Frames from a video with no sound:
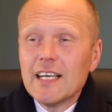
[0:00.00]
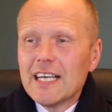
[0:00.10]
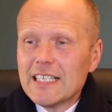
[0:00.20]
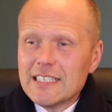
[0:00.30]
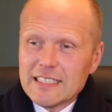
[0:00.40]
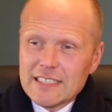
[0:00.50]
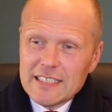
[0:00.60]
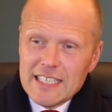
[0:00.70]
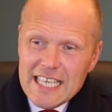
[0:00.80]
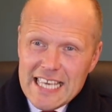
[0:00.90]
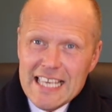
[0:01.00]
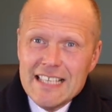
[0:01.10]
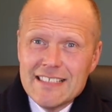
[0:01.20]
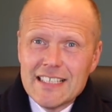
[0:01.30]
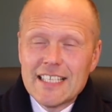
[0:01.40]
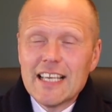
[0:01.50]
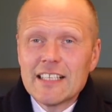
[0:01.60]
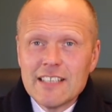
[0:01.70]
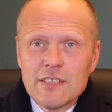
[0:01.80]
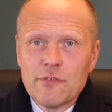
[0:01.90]
and easily
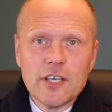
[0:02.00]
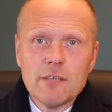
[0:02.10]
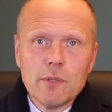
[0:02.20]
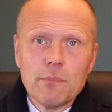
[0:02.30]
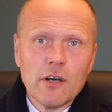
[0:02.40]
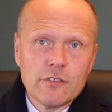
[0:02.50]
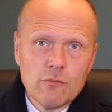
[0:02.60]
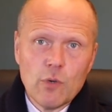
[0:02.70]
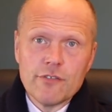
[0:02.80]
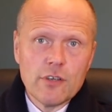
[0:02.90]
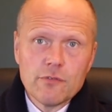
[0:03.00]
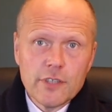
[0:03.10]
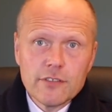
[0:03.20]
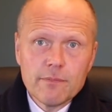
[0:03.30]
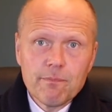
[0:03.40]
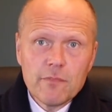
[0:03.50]
identifiable part of one's outfit.